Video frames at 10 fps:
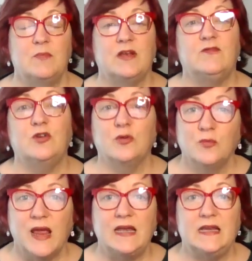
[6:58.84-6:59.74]
But if you're
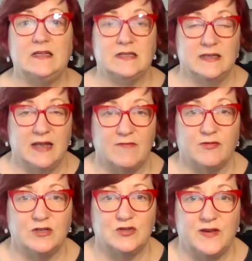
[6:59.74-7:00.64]
ready to
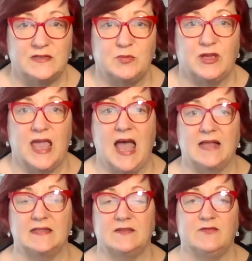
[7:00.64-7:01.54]
leverage Facebook
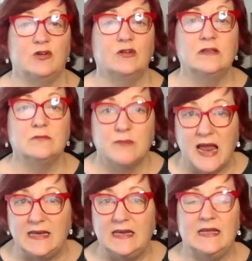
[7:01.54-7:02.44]
ads, if you're
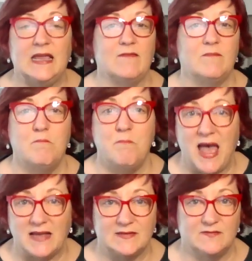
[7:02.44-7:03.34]
ready to get
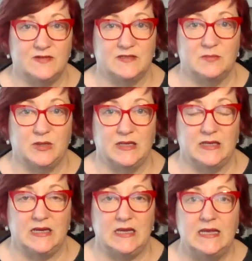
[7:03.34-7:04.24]
massive
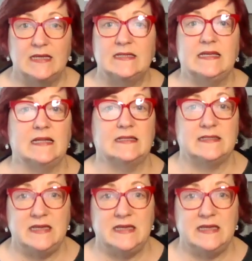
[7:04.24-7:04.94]
visibility, to get